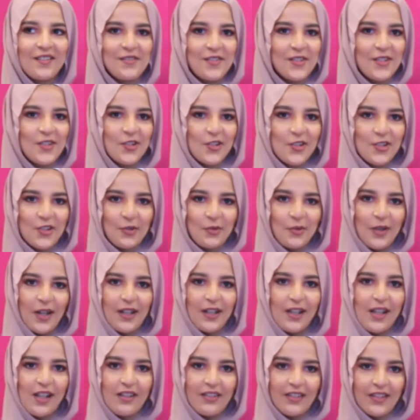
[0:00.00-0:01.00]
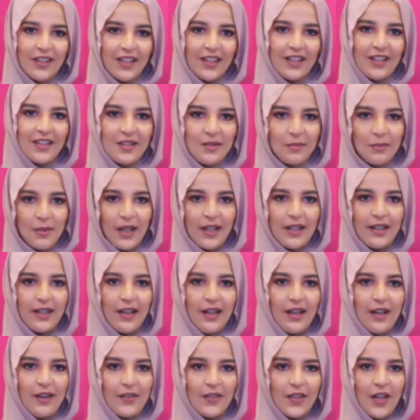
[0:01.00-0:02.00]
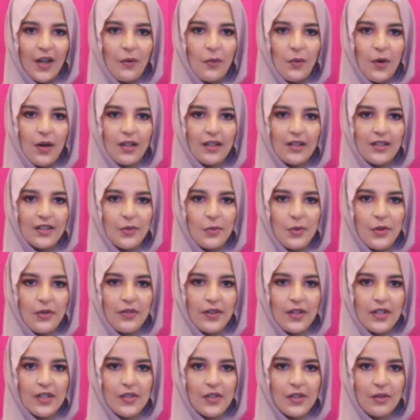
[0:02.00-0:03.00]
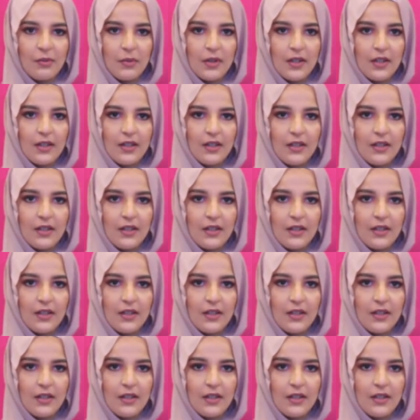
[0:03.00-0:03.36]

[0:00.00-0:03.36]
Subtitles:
of understood why a lot of kids might have not wanted to be friends with me,